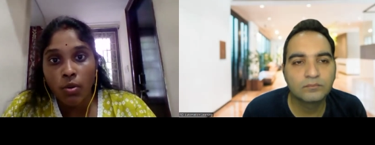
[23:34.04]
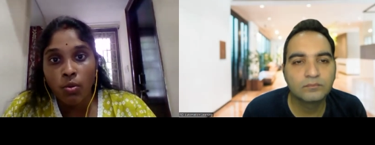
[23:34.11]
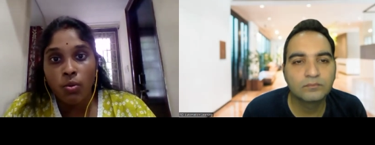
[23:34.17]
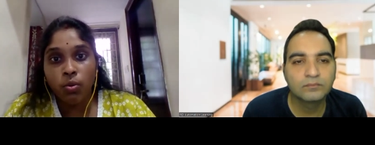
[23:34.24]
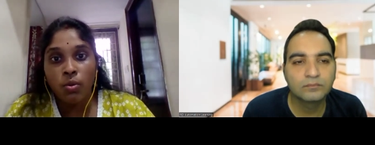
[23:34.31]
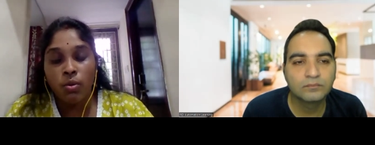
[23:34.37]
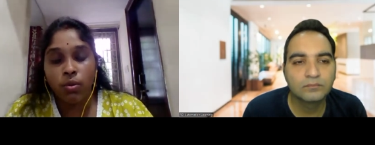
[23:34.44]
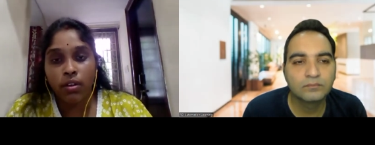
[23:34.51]
Speaker 1: to
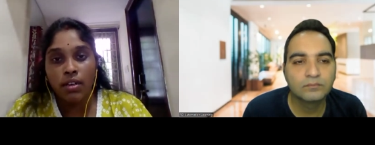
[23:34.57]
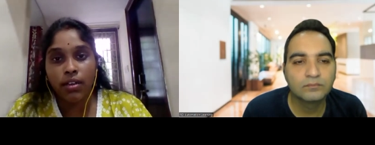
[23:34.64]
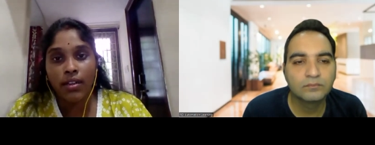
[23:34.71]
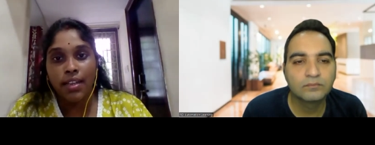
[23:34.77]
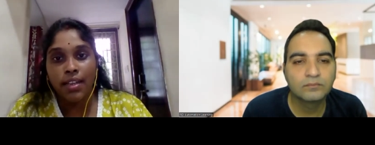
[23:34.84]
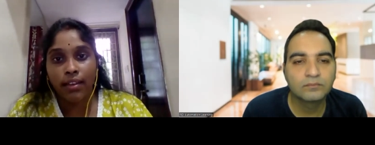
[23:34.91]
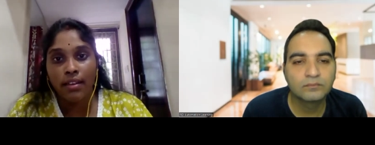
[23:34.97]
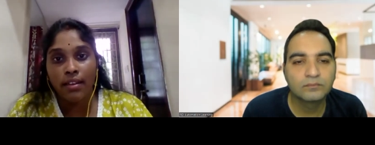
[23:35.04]
uh,
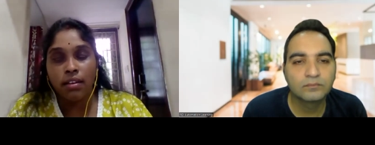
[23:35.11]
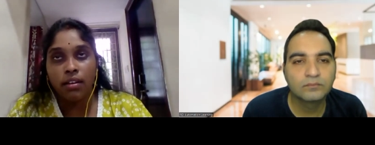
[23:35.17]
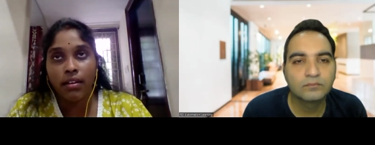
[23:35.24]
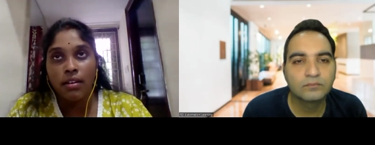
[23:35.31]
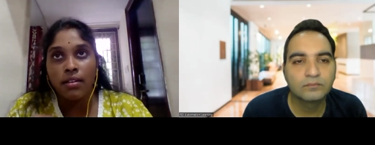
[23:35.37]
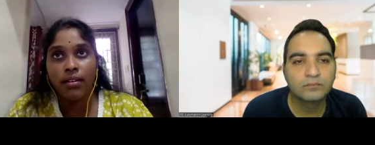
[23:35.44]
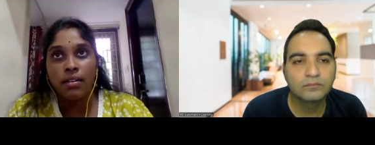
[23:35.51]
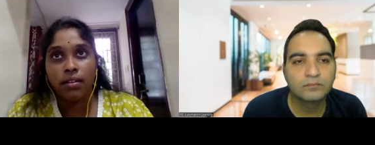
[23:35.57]
like
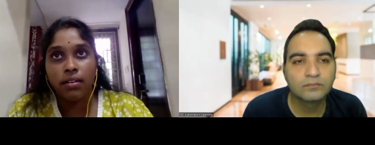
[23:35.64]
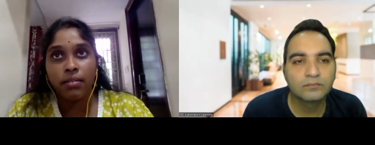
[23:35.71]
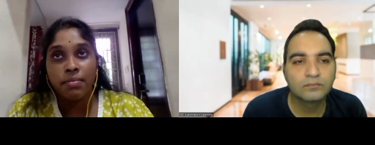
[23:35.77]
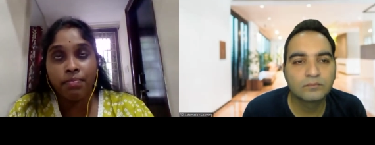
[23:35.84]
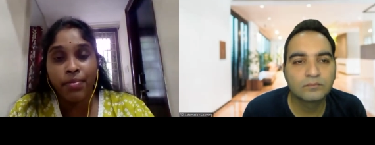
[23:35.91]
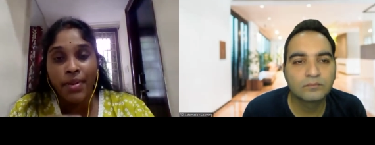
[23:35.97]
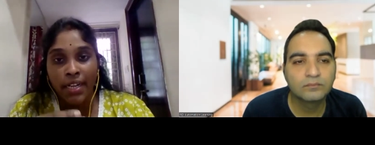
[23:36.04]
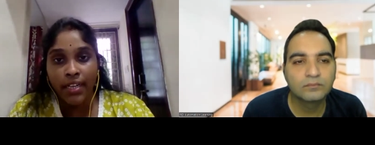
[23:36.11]
uh, uh,
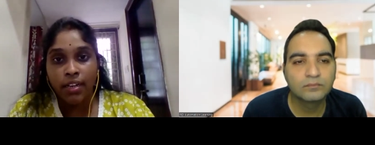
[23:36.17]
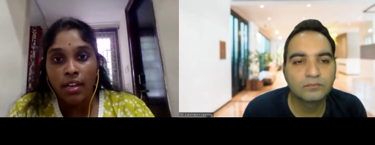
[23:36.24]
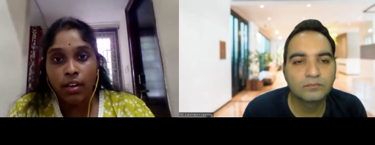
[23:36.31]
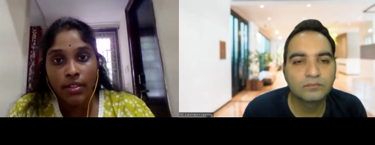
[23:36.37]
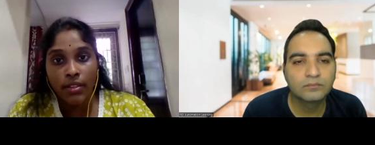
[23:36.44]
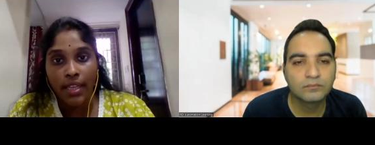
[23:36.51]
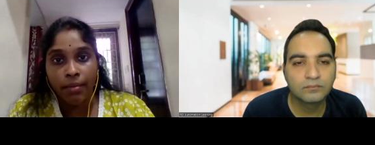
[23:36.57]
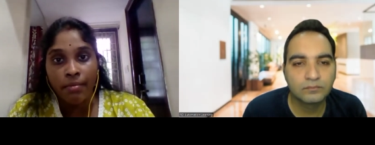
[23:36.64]
print
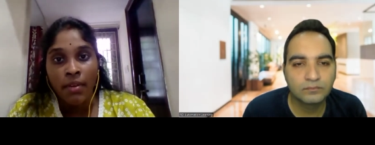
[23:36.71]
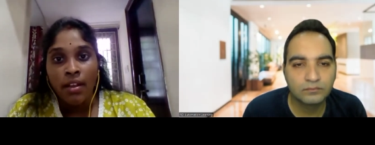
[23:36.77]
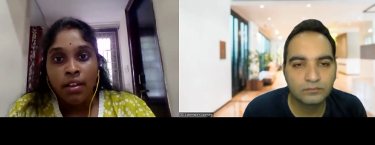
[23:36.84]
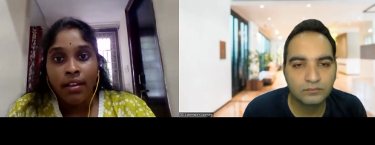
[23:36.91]
out them